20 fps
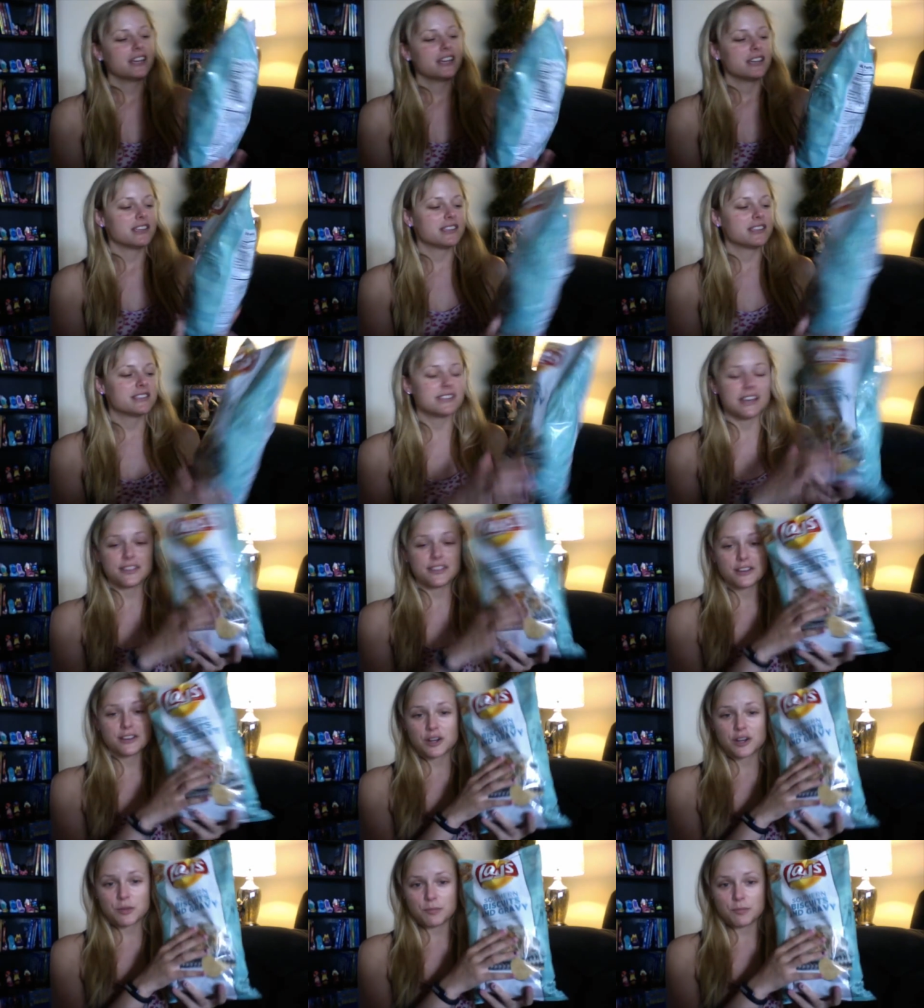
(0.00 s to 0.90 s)

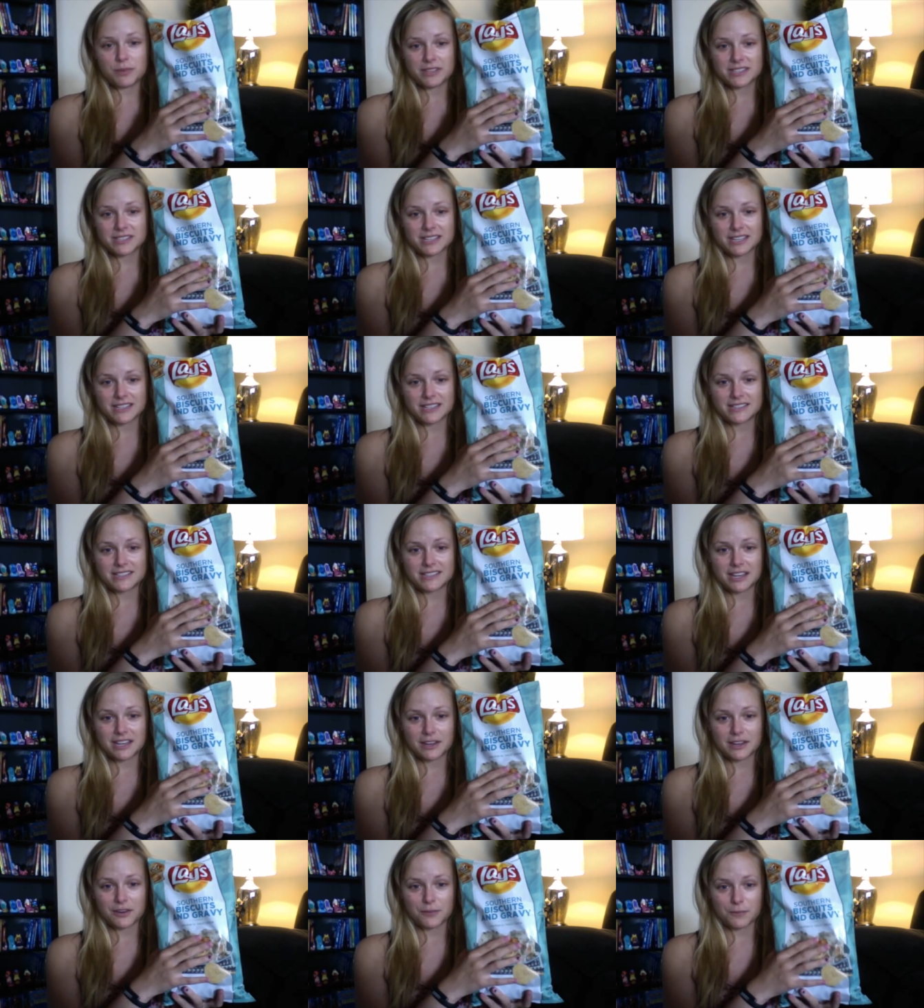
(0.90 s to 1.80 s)
Southern biscuits
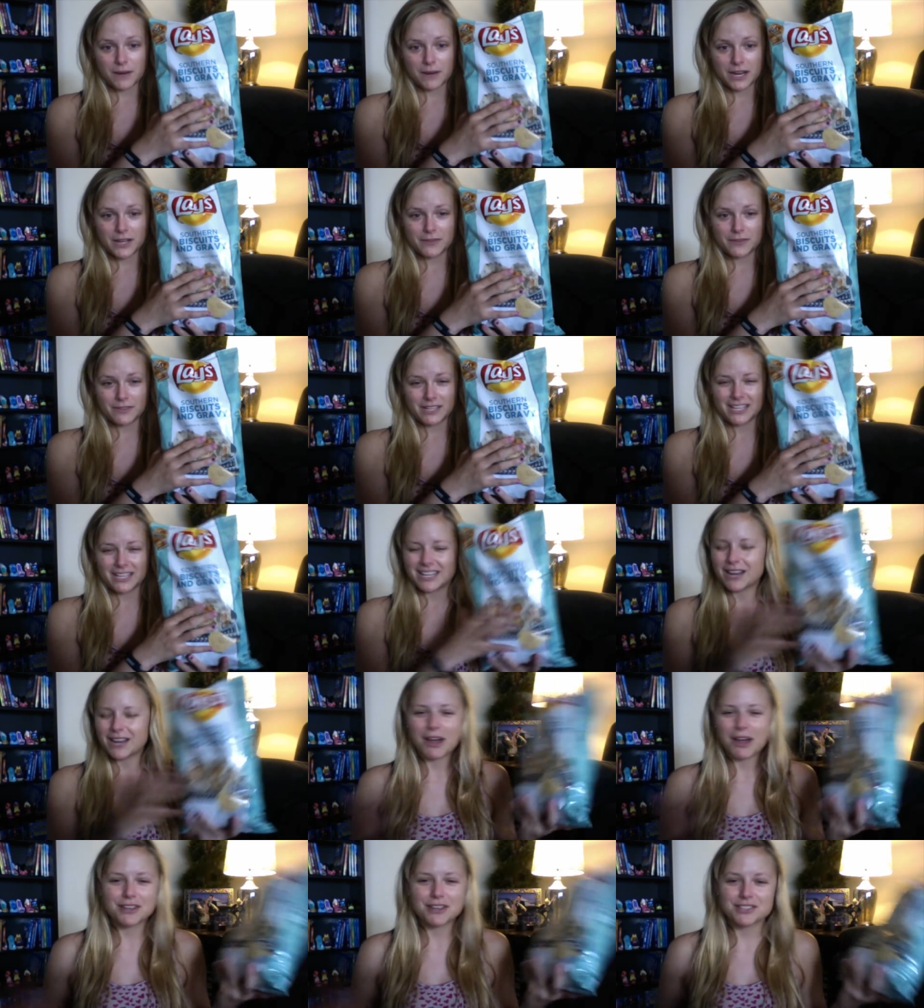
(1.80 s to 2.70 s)
and gravy. Now,
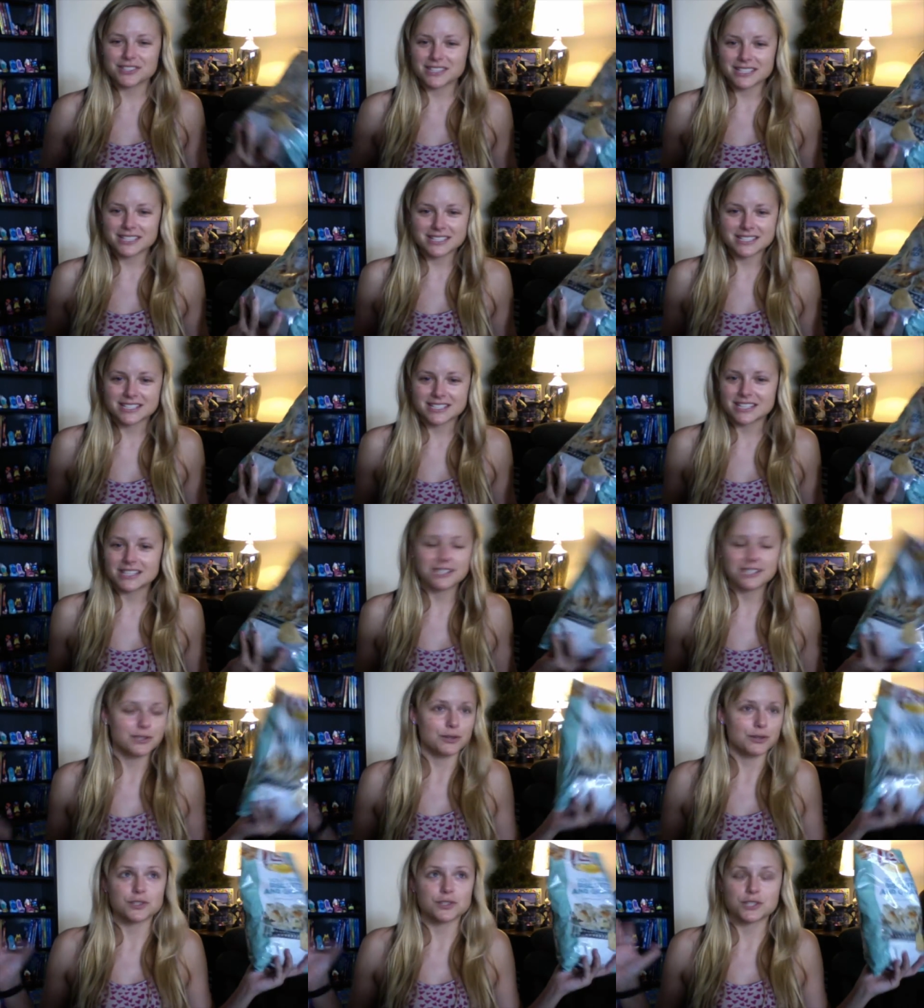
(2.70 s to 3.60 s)
I just like to say these
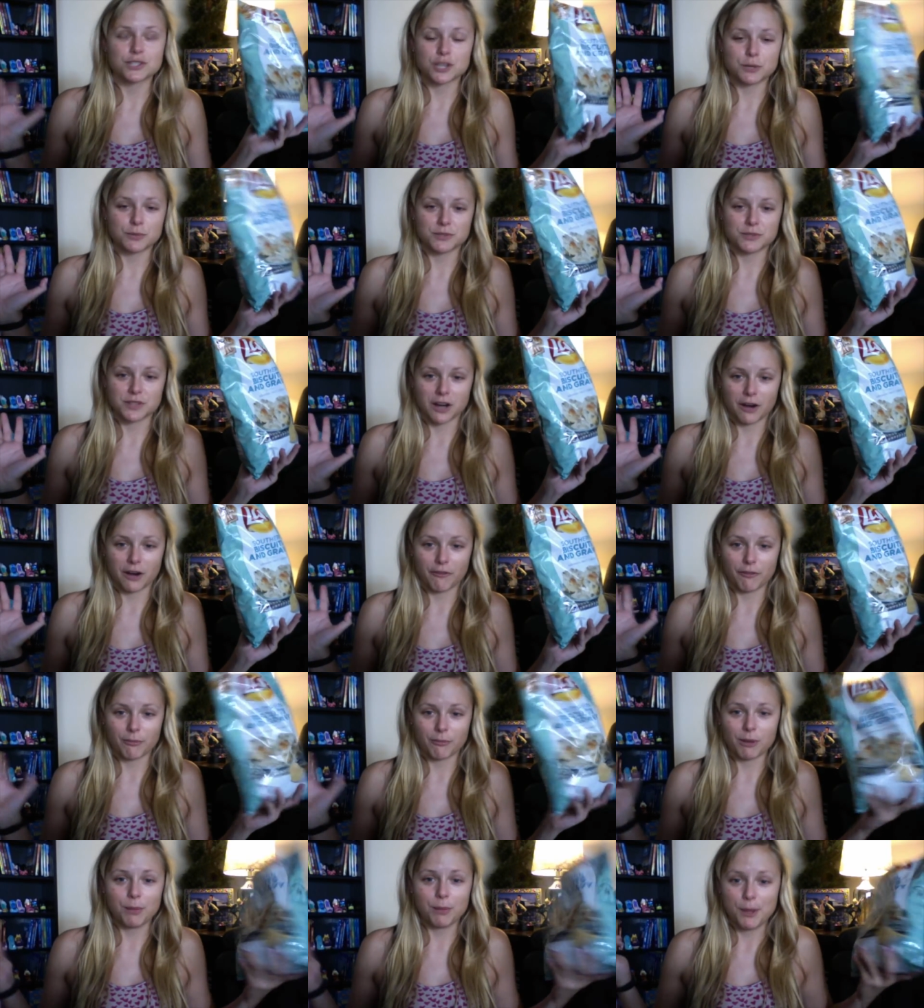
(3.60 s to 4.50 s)
are so bizarre for
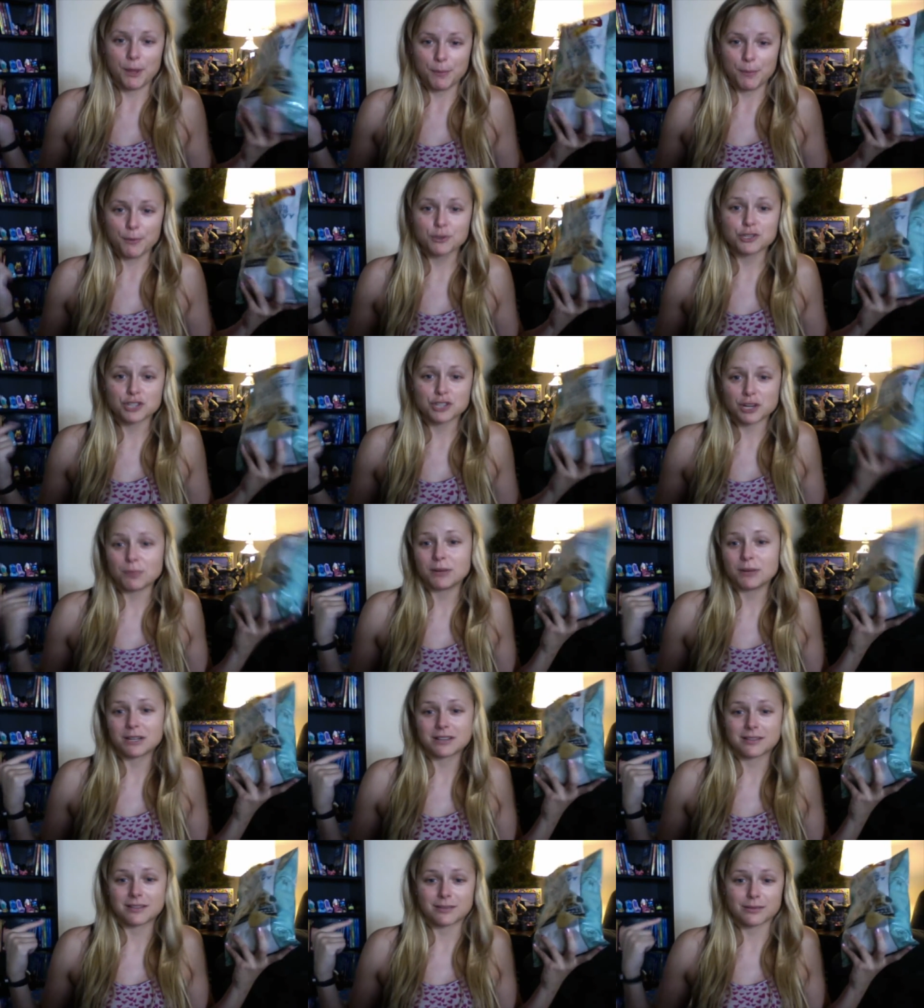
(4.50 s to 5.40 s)
me. People should have
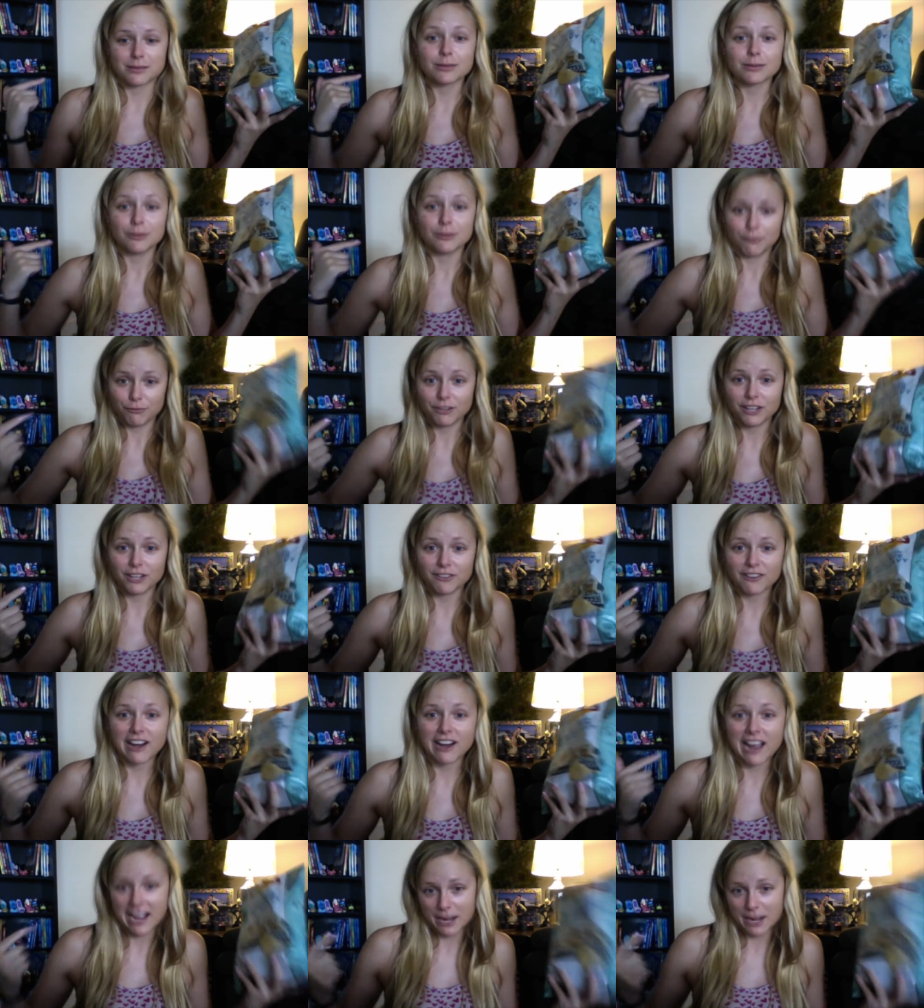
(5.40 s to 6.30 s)
picked the
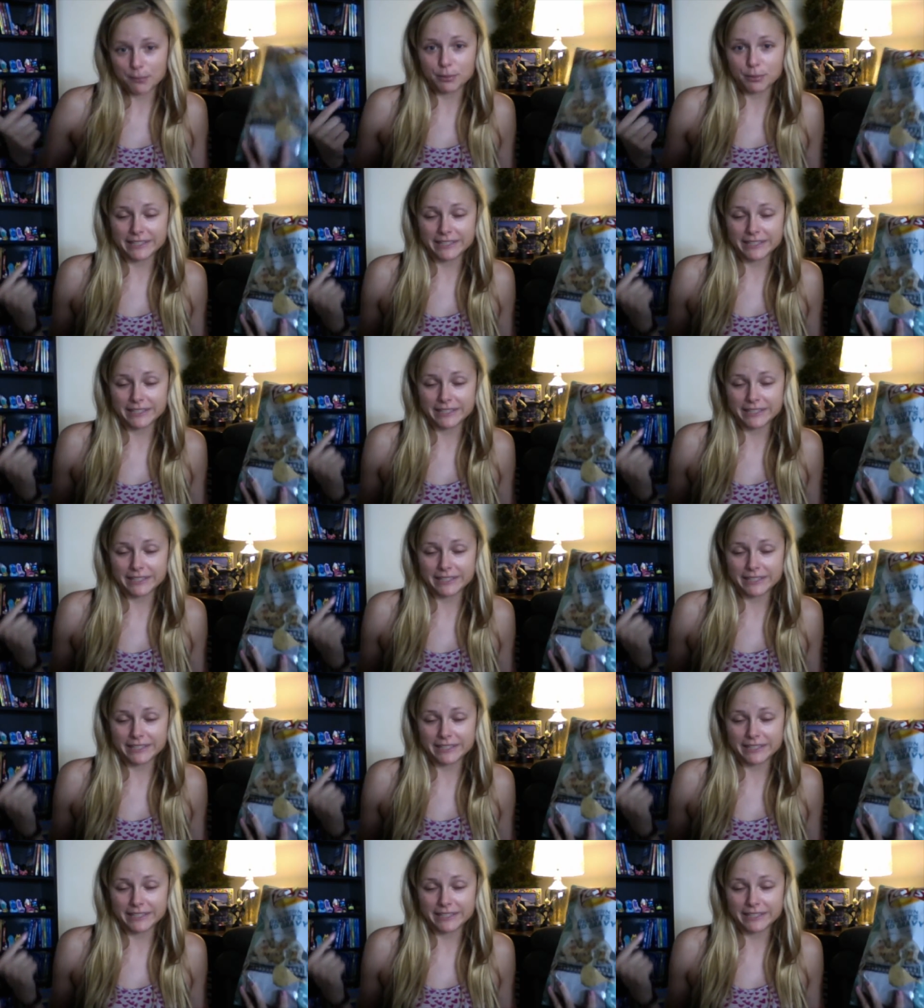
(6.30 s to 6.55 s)
flavor I put